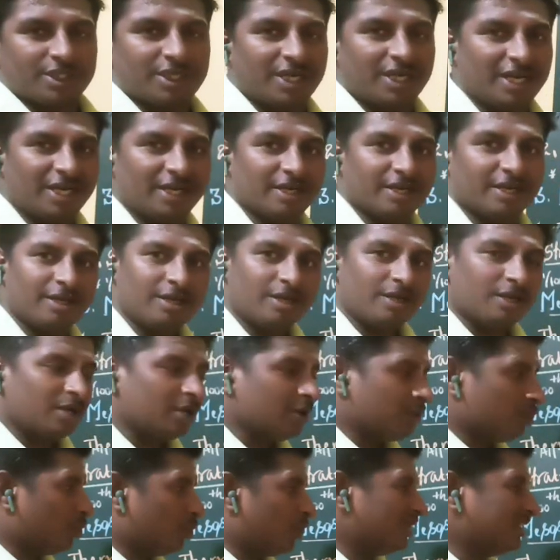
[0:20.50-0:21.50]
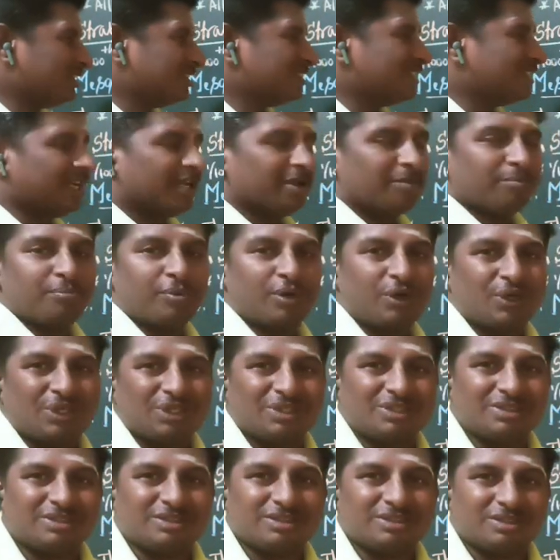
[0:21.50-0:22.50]
and what is the
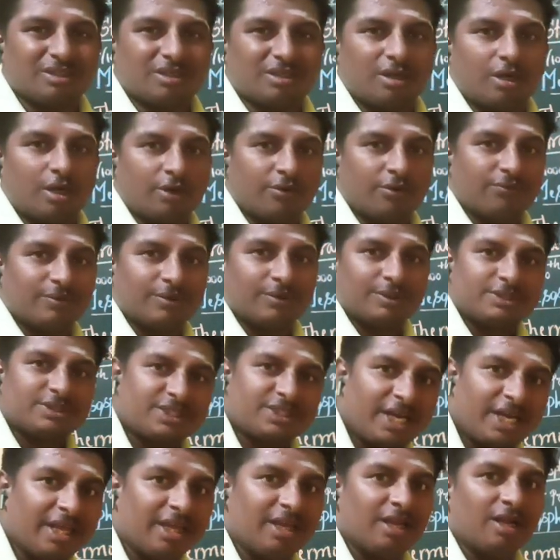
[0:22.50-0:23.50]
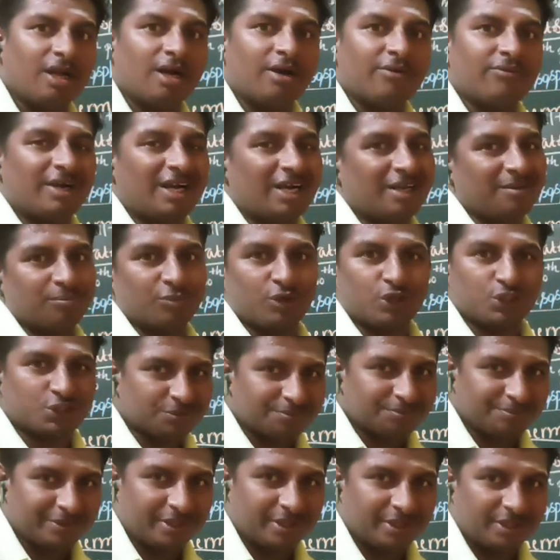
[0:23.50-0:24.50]
importance of studying of
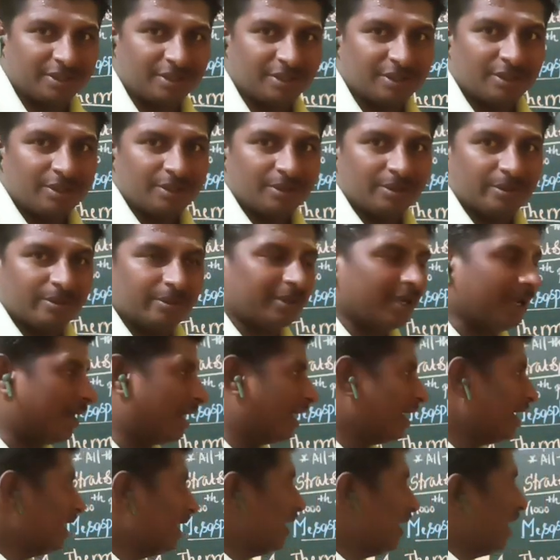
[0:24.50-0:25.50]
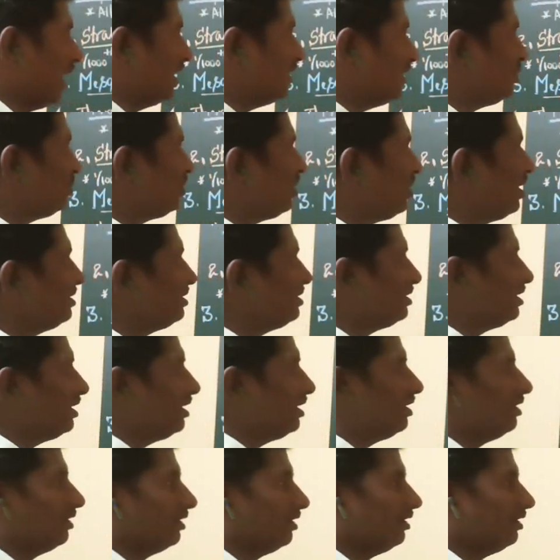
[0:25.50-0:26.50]
atmosphere. Okay, as you can see
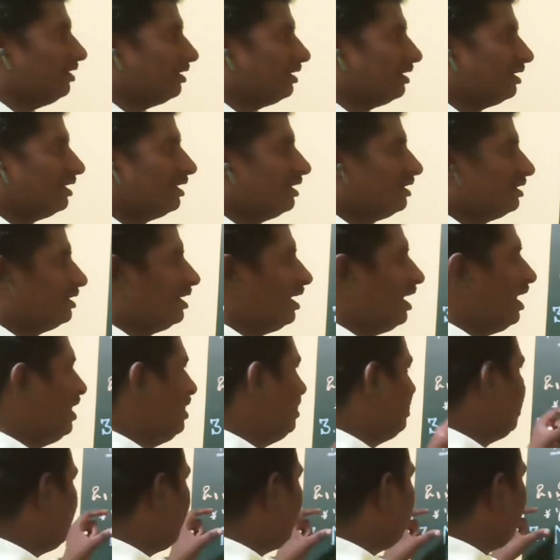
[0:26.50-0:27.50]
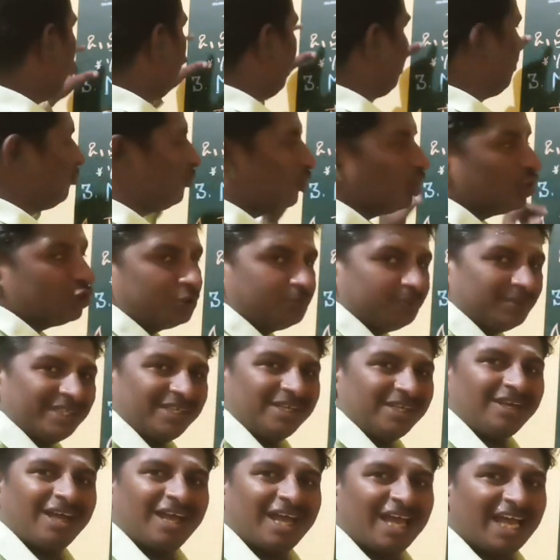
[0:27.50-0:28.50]
here, the entire
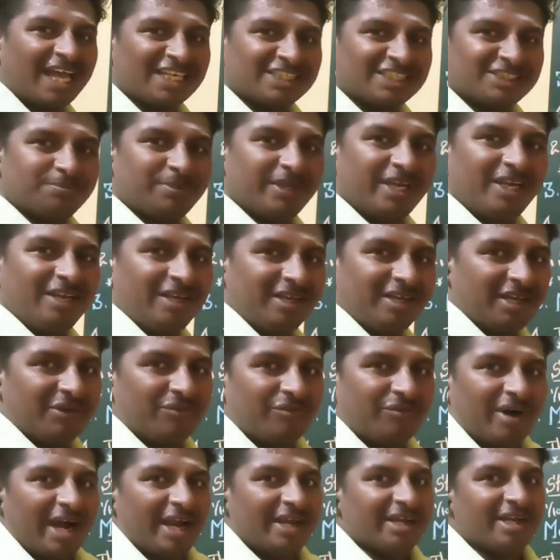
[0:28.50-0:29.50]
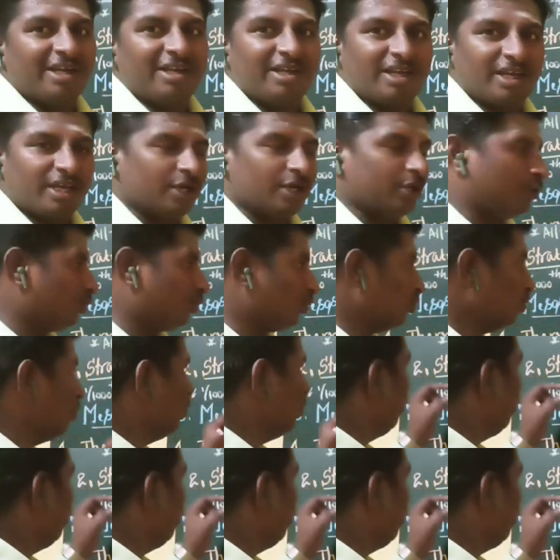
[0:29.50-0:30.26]
atmosphere has been divided into